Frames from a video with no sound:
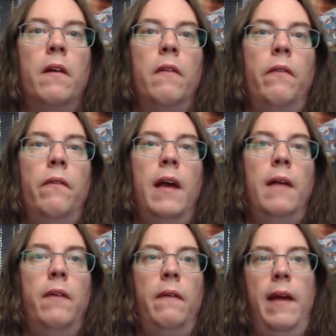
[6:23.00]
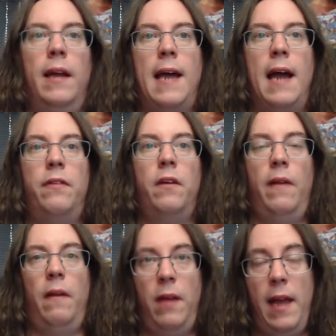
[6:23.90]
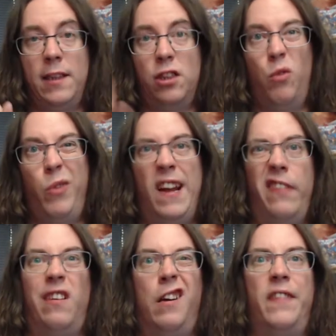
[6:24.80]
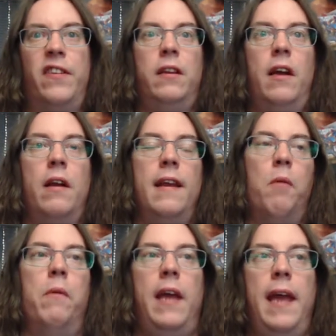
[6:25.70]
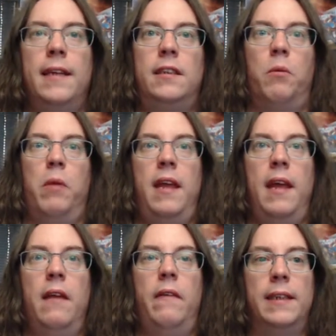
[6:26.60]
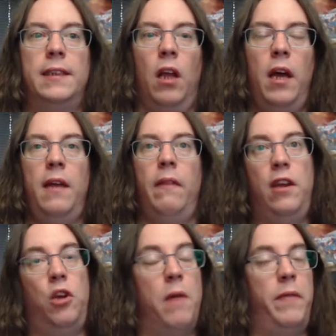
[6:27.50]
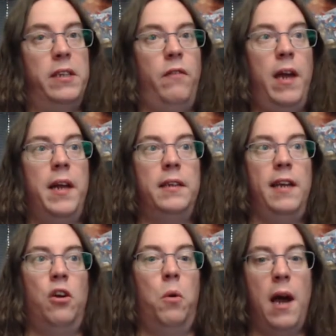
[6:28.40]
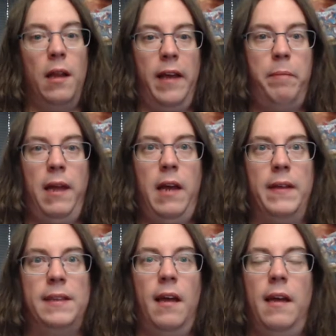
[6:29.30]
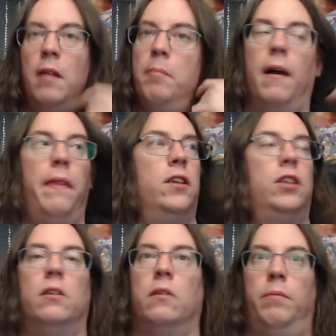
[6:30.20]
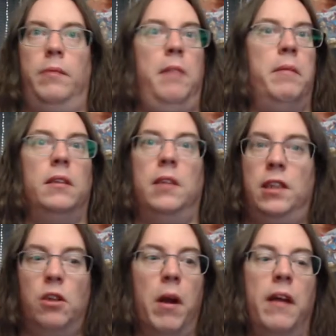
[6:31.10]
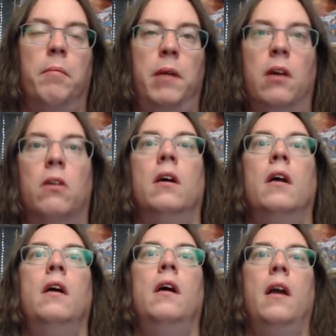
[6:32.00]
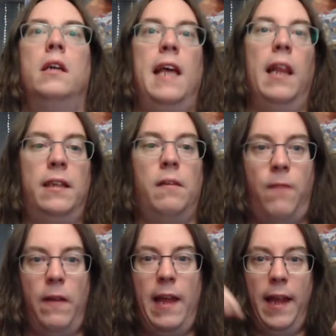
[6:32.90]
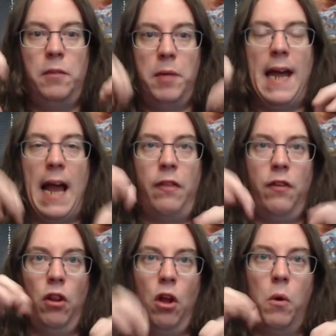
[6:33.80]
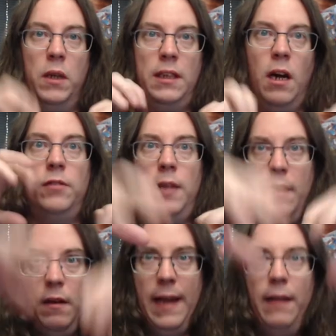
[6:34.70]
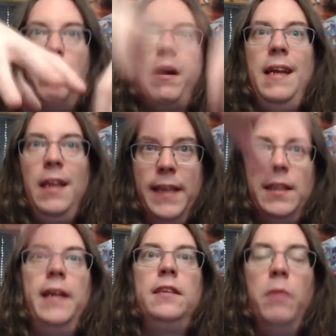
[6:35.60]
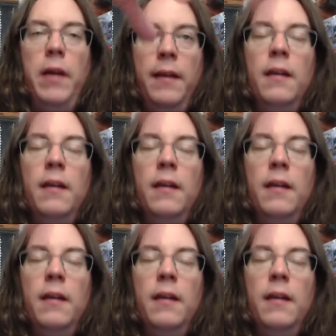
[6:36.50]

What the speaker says: They attack the ants, go right at the cleric. Now, when the ants are within this light, they do have disadvantage. They do not like being in this light, but they're still demons. They still want to come kill because they like to fight. They like to attack the glow itself, so they want to eat these lights away,